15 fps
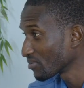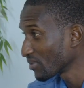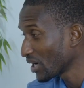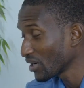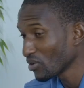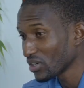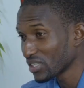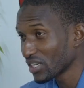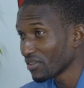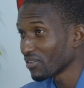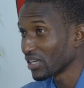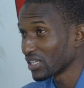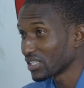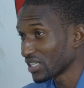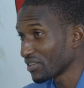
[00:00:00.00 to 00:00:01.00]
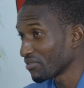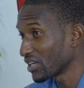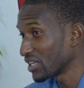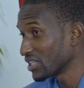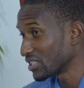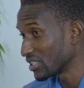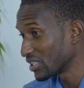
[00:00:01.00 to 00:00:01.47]
I know it's never
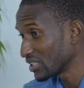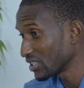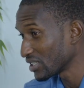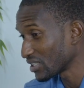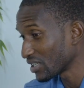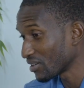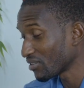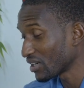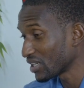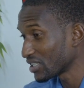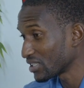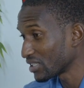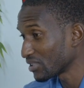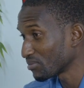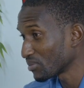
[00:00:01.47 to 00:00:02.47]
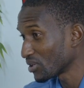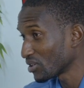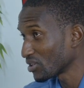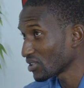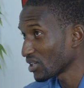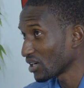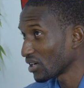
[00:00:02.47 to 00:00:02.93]
easy. It's never easy
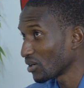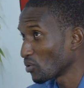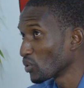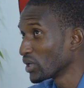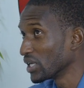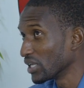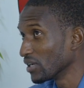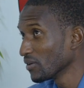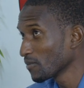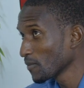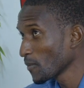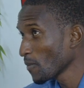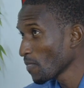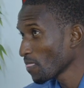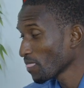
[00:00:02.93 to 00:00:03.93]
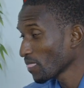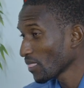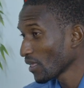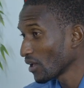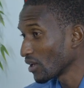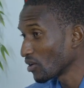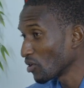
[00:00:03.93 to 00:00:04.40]
because winning,
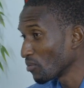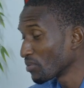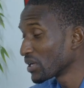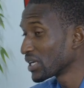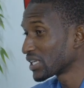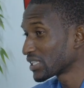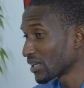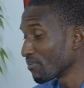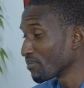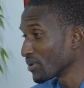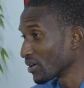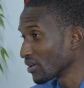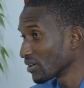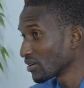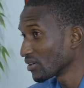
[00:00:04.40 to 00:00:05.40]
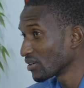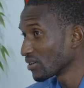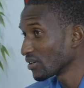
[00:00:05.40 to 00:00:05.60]
being a champion,